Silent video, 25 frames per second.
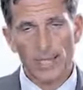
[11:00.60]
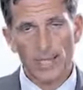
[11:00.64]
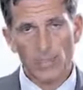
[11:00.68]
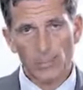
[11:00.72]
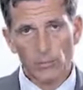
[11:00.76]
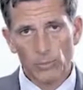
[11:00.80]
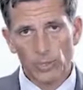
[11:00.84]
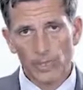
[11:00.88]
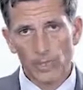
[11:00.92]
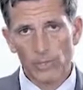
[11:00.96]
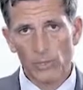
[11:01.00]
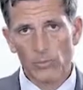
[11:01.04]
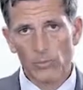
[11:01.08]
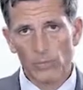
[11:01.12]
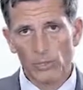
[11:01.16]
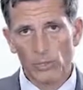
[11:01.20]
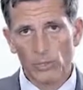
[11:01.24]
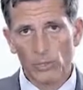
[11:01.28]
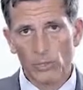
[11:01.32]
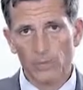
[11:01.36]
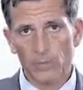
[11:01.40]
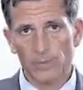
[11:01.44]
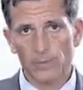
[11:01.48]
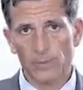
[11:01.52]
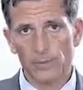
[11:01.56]
And we can
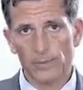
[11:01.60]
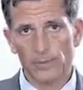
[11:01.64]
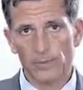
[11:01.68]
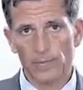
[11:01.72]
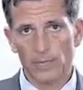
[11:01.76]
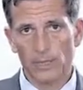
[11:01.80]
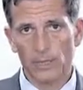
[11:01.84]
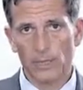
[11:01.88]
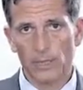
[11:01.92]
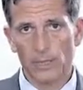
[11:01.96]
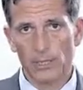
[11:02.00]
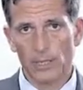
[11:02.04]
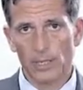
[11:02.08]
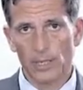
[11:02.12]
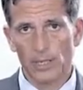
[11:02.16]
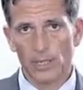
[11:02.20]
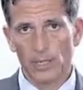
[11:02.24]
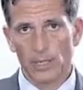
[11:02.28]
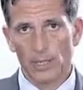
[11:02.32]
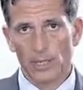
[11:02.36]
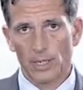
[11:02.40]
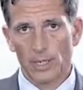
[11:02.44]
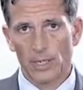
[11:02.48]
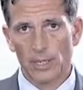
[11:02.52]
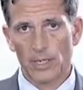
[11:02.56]
also, if needed,
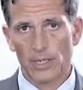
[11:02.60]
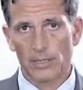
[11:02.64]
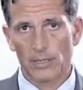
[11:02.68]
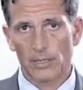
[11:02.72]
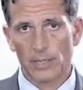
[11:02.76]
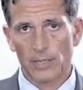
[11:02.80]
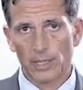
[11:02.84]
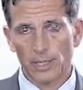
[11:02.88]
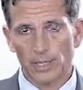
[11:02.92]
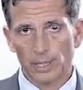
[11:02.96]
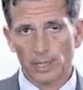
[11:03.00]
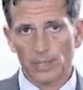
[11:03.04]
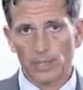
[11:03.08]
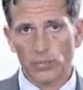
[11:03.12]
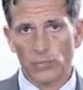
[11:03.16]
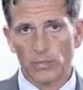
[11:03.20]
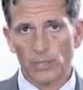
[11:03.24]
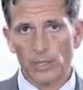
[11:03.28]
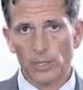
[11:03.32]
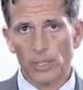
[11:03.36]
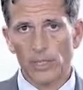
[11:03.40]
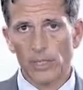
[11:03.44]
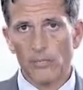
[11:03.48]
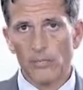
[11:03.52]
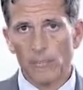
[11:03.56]
seek
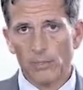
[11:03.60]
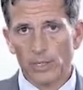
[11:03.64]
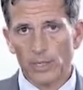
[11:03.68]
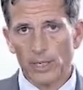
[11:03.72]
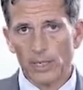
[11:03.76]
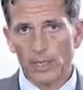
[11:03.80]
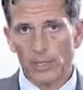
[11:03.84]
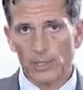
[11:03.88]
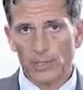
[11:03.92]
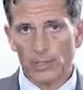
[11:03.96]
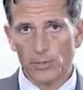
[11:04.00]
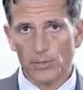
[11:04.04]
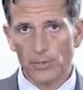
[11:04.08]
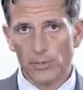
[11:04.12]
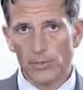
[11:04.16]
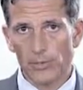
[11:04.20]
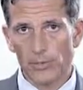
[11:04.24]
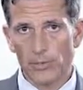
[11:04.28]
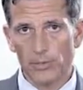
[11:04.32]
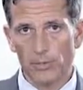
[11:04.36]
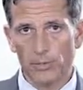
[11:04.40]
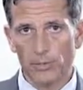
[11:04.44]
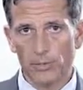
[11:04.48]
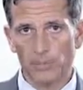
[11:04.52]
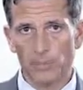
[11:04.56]
to immunize the
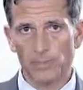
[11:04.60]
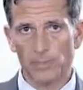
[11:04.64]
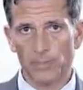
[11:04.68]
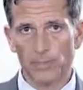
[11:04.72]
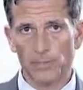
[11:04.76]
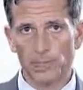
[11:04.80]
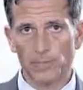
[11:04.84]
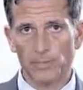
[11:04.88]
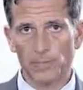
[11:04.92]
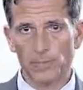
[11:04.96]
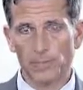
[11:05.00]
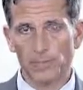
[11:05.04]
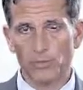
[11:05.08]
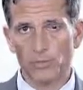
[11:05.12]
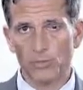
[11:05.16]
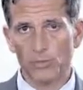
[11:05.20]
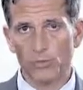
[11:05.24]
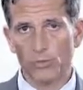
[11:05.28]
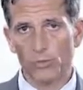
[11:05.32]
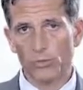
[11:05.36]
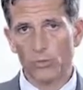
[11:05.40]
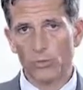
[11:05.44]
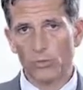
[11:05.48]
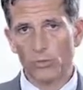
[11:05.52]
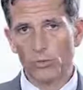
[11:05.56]
portfolio with respect
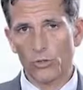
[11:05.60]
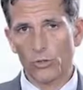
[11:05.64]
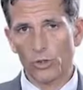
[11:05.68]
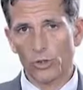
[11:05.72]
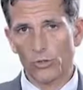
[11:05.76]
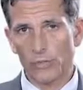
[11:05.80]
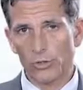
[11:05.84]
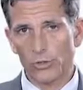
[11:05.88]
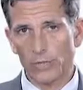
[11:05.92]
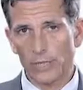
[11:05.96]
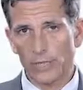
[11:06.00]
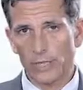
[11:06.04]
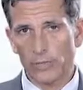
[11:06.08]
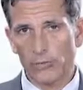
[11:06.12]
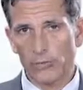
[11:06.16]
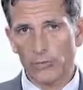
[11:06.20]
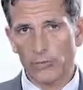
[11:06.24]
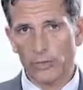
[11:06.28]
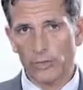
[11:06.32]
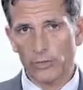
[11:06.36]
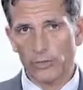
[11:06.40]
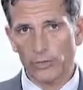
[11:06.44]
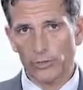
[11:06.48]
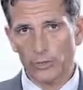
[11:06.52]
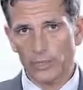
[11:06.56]
to not only
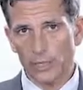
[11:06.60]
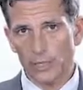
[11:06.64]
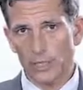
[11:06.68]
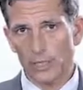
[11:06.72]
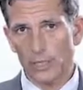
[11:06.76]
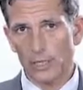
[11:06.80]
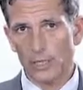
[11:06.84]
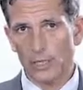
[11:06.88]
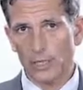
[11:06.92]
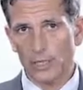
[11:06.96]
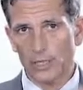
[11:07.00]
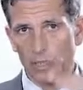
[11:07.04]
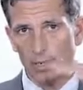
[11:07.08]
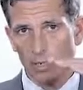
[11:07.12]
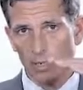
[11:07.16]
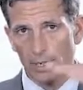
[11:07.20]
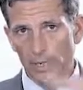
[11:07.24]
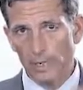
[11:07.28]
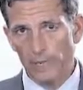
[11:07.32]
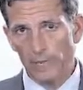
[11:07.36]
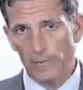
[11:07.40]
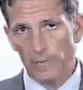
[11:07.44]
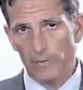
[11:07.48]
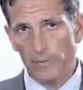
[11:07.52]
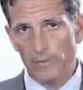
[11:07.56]
changes in the
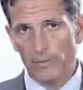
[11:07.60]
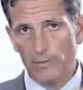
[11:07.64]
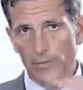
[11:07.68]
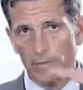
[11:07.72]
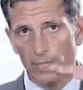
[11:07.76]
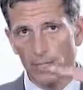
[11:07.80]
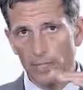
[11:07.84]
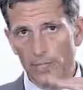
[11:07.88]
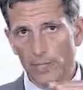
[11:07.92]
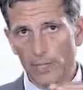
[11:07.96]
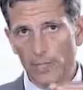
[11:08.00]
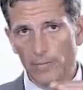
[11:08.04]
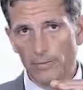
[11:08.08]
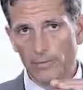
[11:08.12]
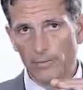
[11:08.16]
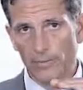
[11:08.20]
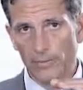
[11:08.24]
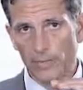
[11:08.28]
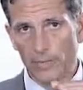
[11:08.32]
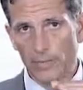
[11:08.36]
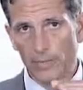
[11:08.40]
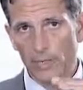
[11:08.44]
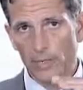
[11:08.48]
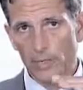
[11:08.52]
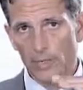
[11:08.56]
level of the yield curve,
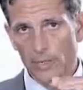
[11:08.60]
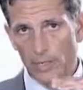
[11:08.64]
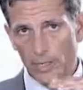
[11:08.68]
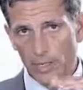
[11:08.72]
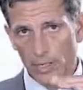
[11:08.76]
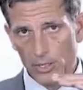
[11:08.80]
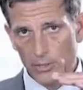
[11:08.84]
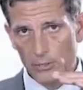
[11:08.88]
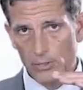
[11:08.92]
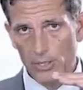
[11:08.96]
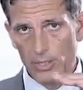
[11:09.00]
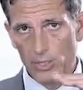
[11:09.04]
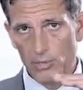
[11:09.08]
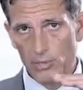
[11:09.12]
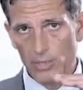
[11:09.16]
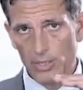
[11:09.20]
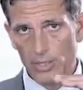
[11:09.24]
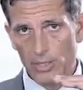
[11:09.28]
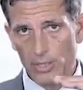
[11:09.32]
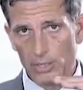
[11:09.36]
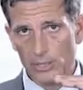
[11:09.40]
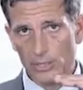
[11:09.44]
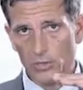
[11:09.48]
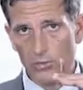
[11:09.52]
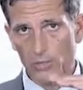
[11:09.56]
interest
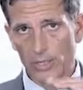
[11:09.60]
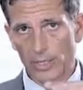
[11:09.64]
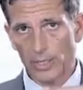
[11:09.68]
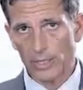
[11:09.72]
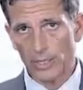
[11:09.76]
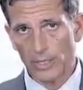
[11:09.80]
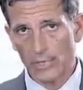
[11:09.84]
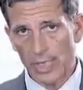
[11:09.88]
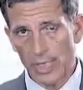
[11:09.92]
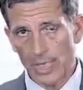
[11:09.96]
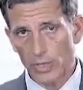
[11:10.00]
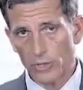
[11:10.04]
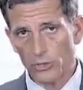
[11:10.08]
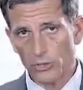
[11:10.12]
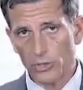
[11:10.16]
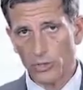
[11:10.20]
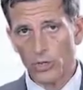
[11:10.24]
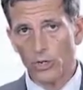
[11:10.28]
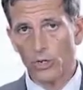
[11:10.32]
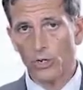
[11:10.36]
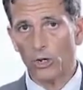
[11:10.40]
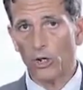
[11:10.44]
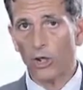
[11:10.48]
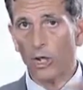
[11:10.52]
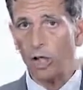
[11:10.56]
rates going down
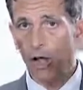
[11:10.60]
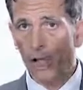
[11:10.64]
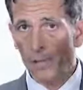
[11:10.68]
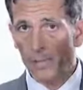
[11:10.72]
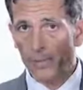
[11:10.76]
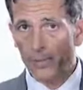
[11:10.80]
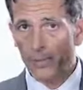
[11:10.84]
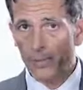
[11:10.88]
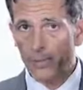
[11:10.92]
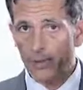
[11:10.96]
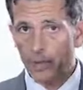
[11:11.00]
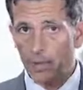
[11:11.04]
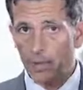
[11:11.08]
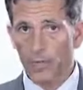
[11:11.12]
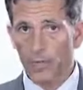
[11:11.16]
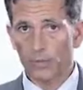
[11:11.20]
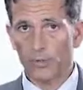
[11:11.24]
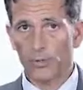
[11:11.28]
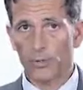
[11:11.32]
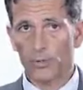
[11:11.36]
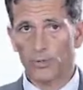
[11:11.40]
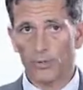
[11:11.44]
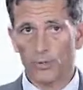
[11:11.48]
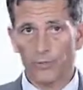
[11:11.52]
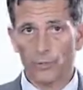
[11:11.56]
or up,
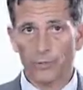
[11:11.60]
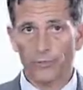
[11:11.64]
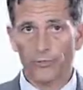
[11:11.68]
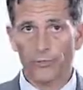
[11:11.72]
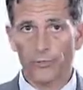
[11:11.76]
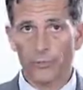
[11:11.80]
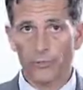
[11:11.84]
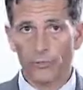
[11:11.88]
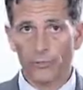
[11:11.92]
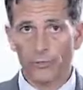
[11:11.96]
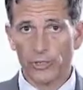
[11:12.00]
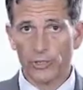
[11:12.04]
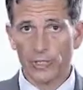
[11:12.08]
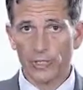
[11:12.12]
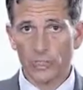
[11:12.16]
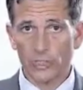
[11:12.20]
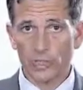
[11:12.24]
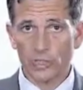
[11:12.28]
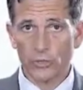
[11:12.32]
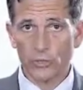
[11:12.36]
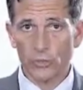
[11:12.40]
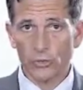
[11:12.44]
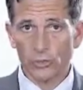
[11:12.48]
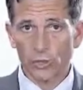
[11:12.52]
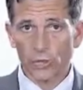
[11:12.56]
but also changes
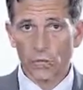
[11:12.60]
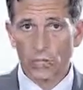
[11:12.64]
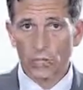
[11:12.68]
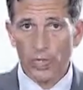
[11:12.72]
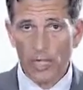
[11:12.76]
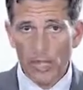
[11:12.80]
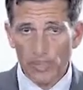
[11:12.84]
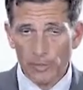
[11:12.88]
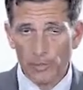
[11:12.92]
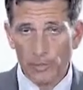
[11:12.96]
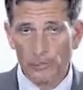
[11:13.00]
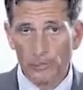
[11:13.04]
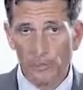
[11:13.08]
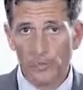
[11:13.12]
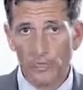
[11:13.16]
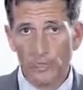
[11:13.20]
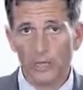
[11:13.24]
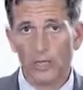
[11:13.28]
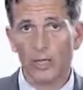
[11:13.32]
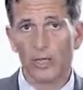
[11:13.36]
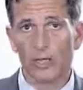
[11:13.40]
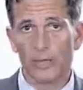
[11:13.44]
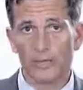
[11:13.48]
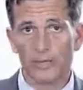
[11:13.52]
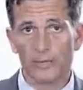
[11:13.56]
in the shape of the yield
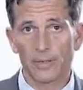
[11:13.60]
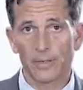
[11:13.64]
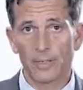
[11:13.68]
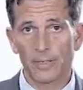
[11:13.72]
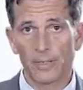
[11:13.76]
curve.